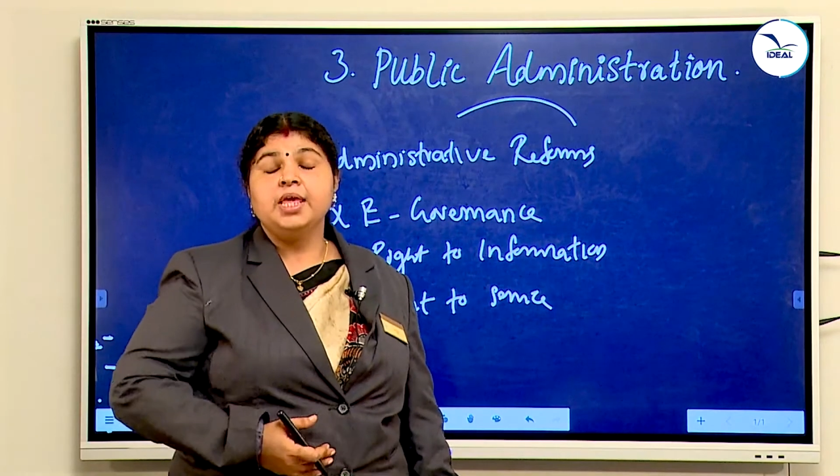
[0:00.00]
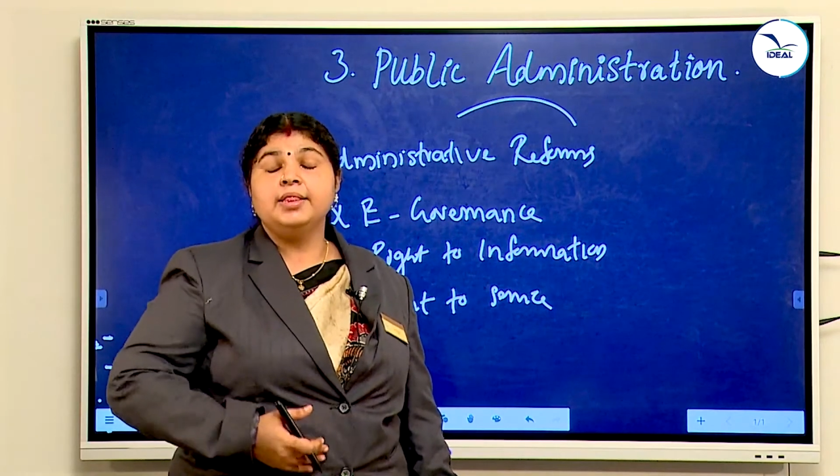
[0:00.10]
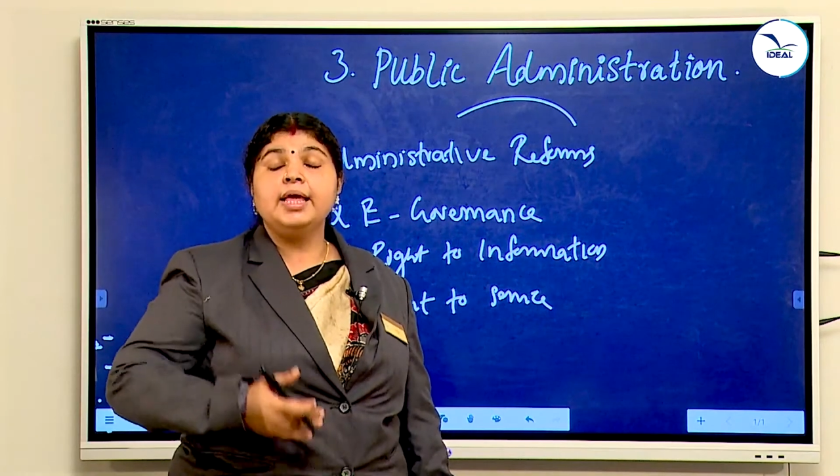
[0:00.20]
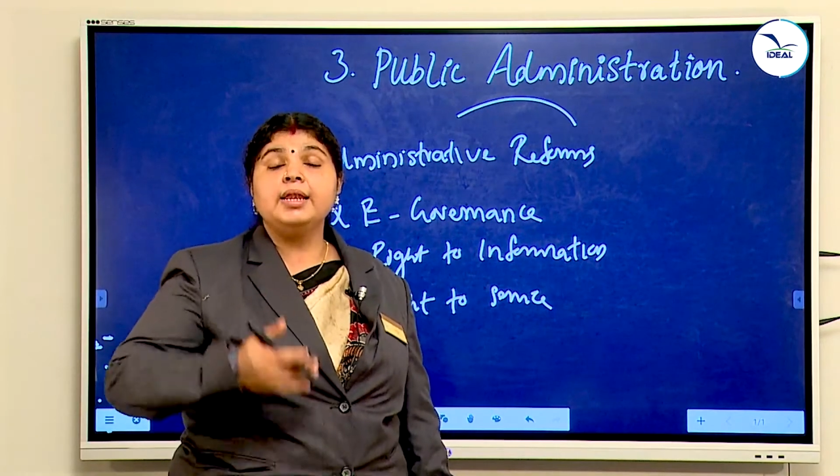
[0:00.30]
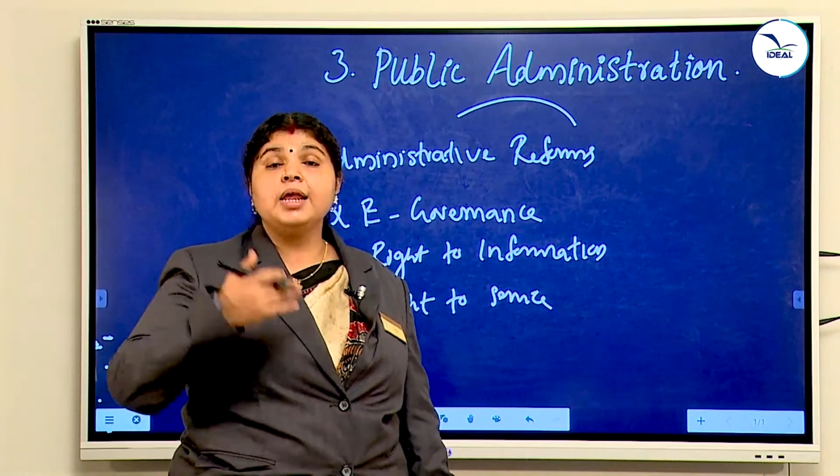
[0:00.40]

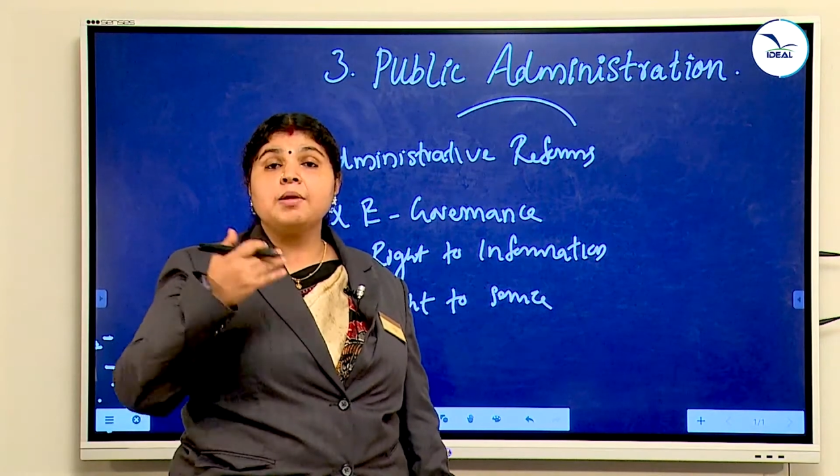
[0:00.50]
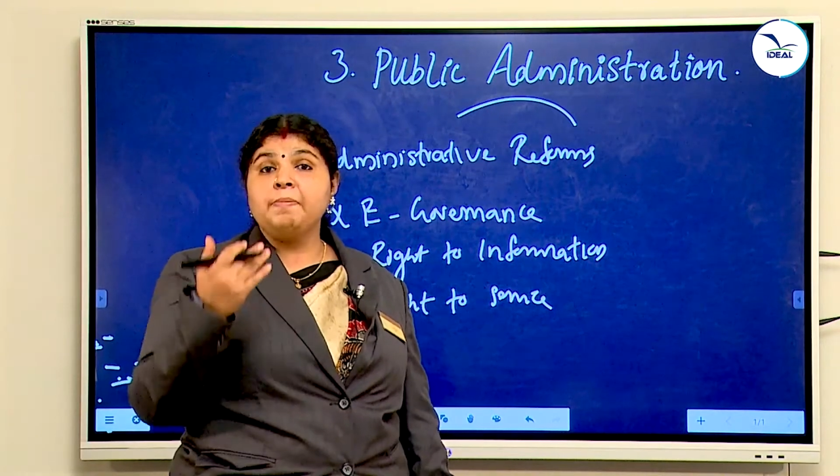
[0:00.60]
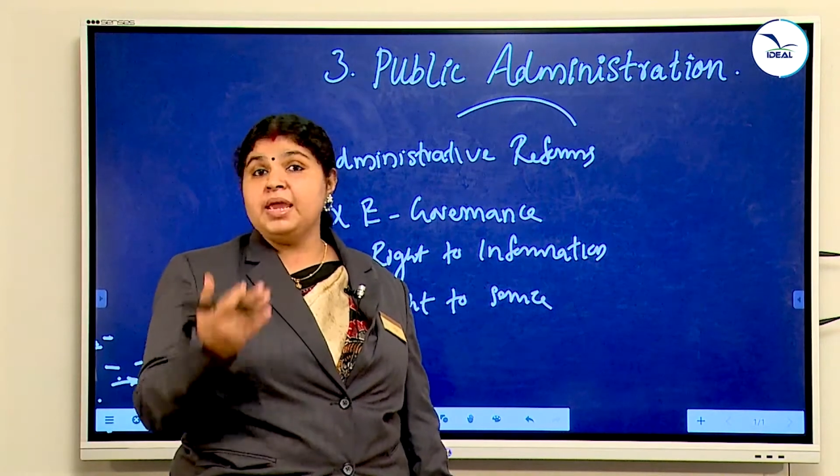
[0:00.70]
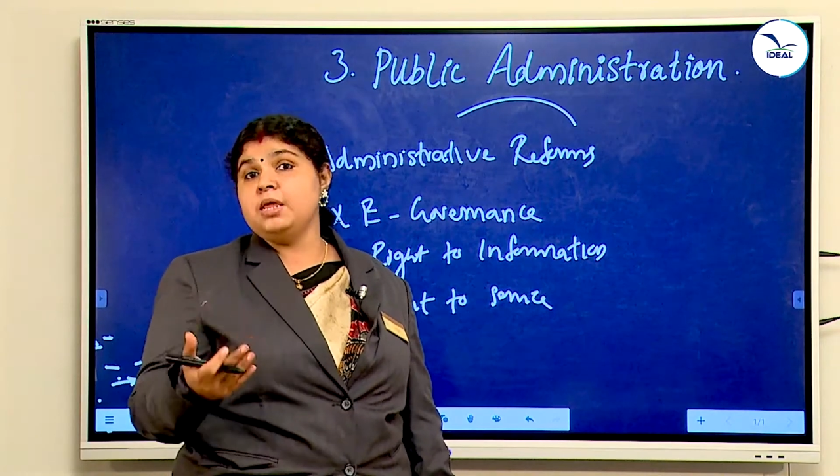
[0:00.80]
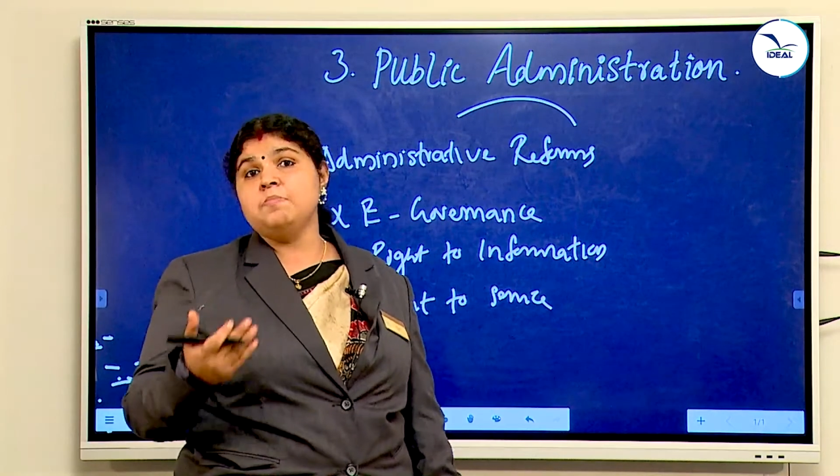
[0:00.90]
There are
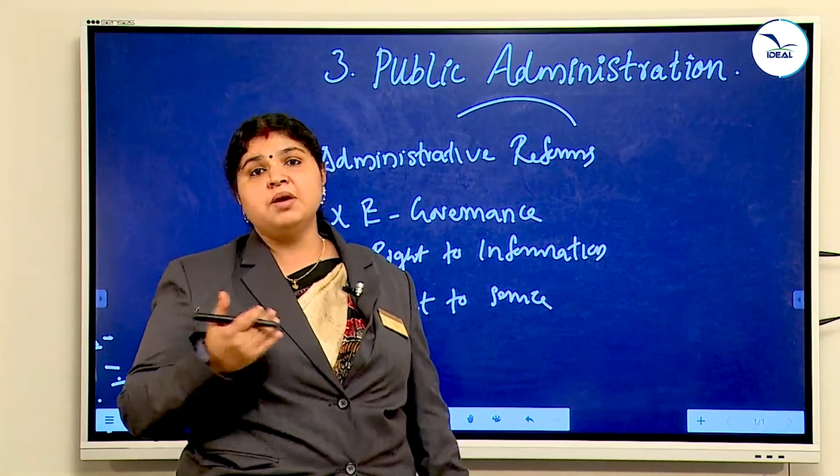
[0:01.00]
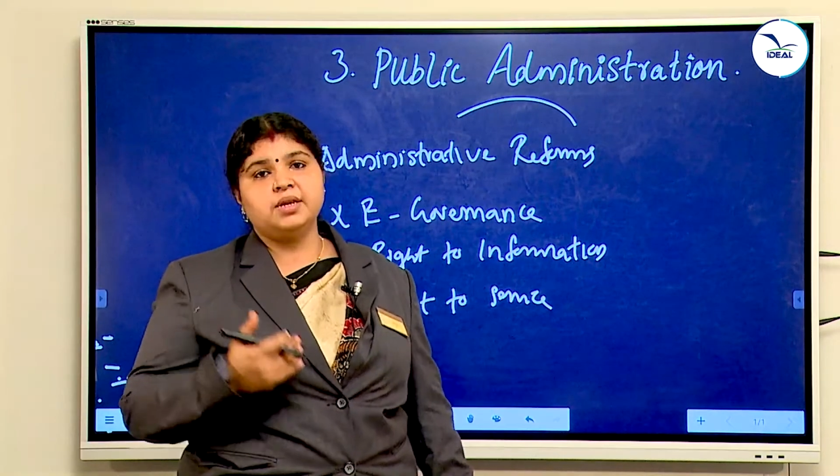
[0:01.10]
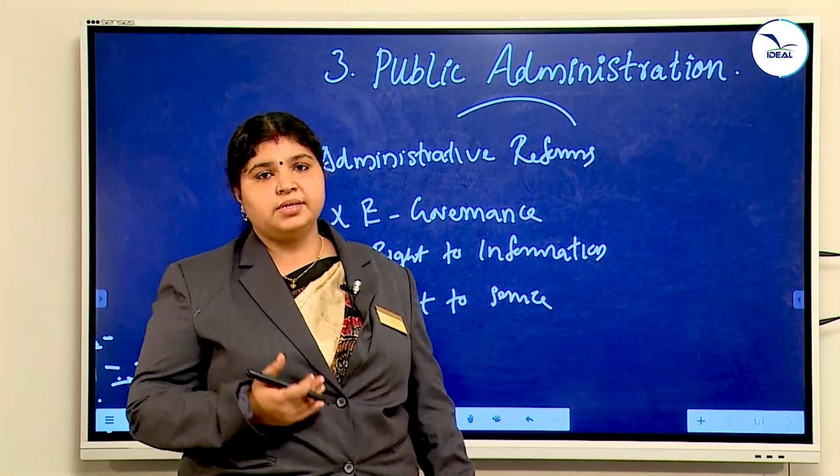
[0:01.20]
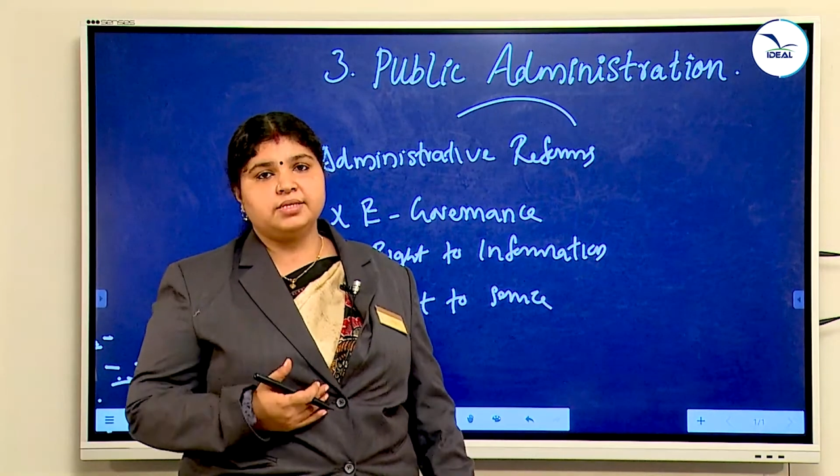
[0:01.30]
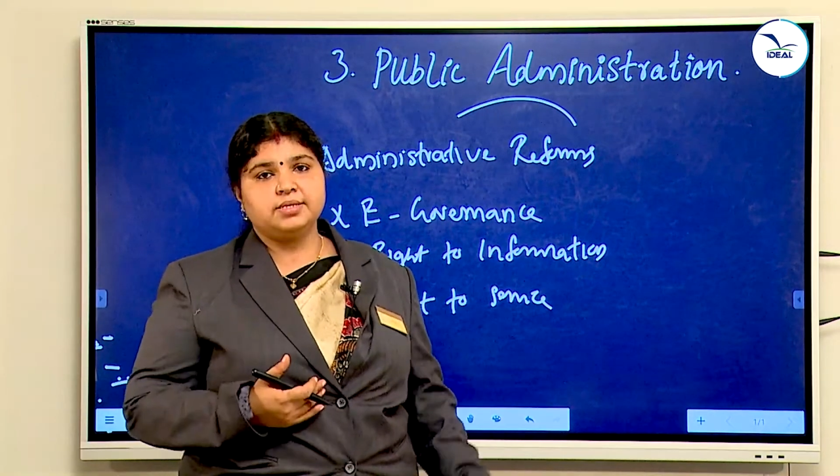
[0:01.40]
many
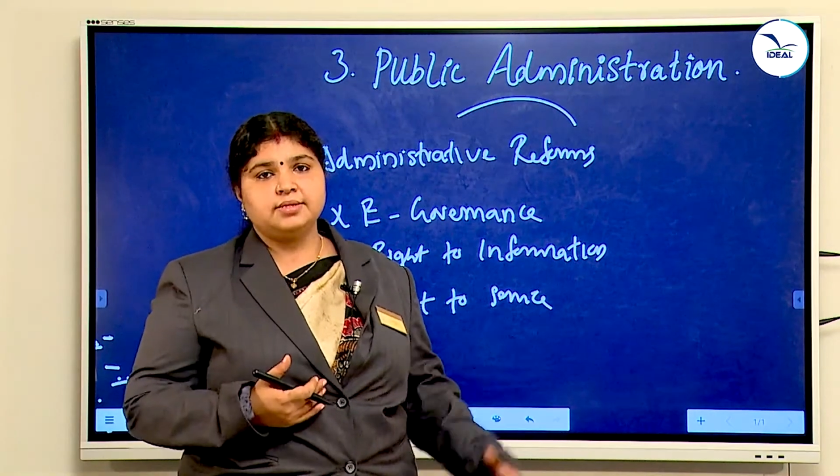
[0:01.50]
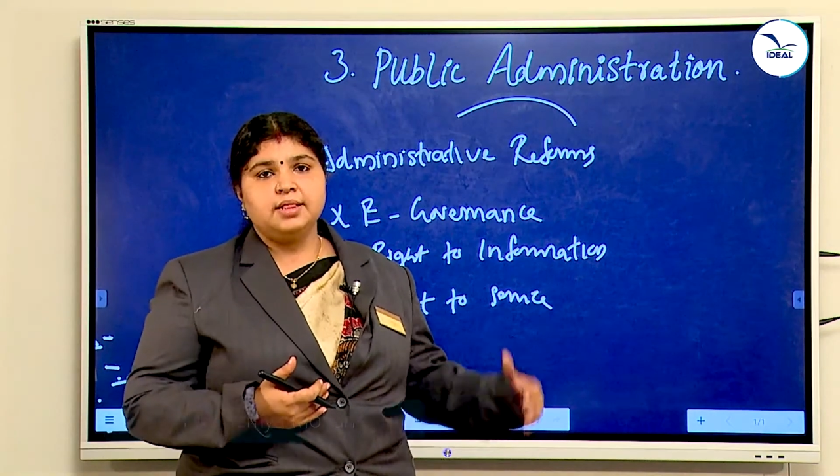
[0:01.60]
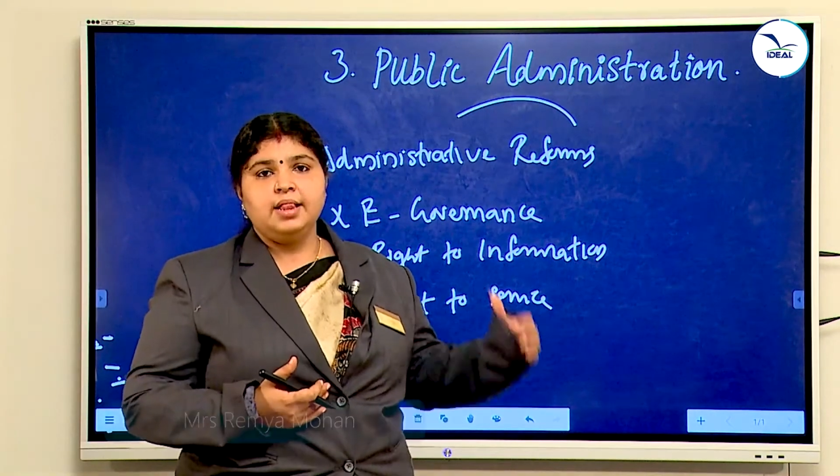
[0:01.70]
merits.